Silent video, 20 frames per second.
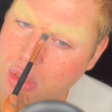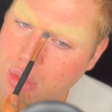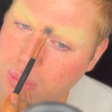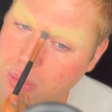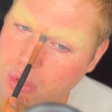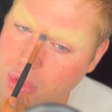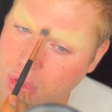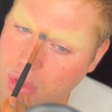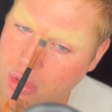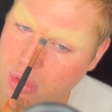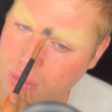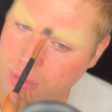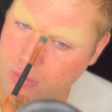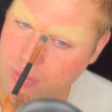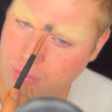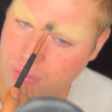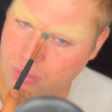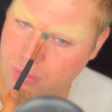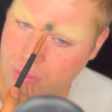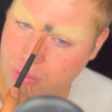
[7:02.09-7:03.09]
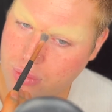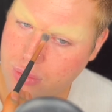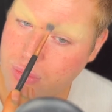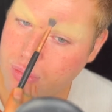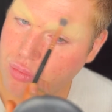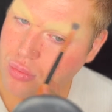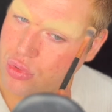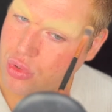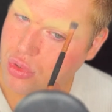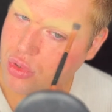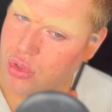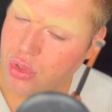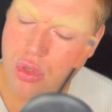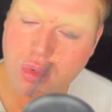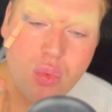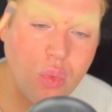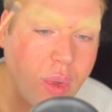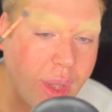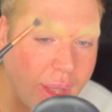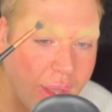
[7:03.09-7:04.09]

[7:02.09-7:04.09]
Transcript: but we're just gonna wing